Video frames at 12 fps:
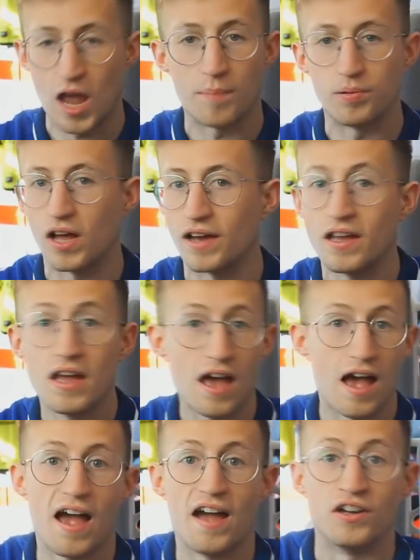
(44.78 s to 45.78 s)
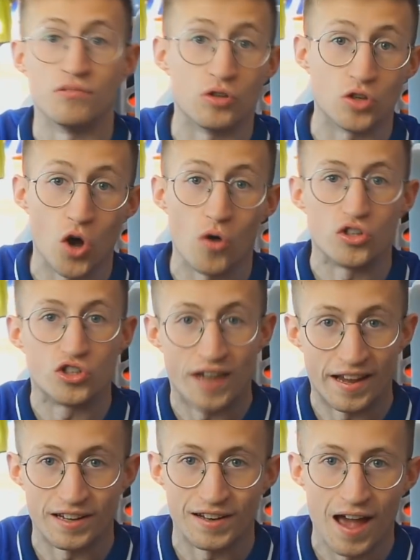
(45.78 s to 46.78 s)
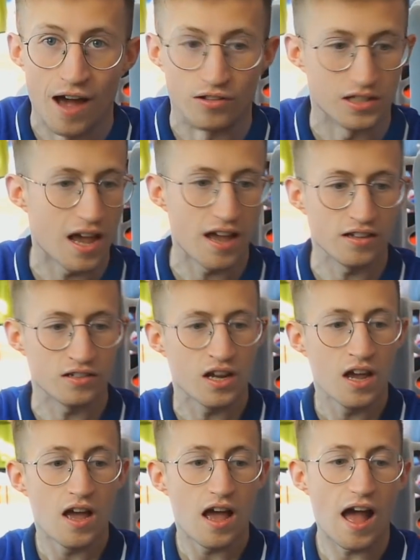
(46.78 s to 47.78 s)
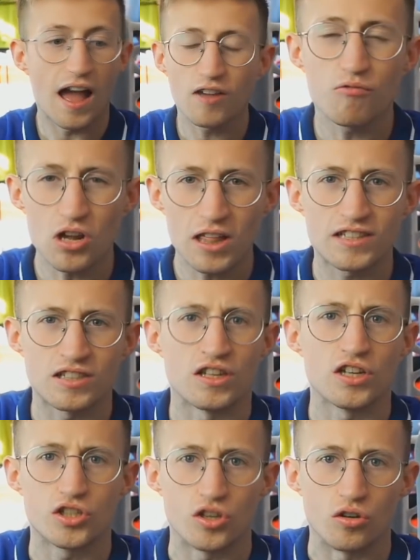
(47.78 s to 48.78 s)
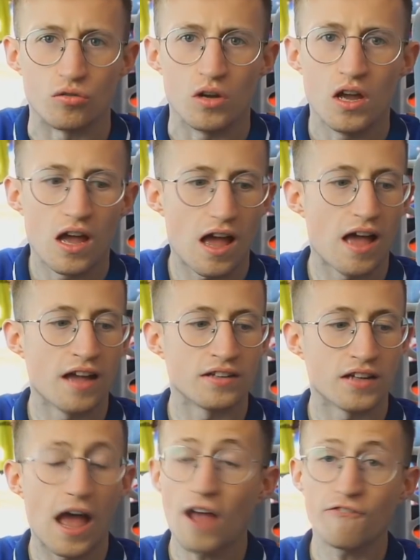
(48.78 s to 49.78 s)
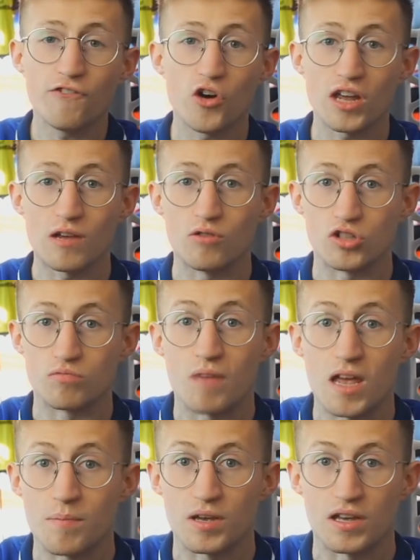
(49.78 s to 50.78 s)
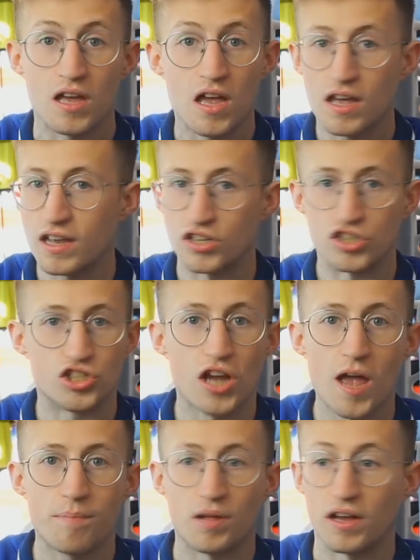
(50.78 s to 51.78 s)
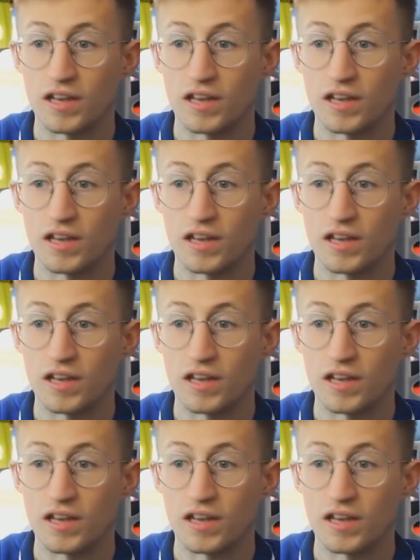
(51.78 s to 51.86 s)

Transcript: Share play and we'll go and check it out. And I realized an issue, and I thought it was maybe his share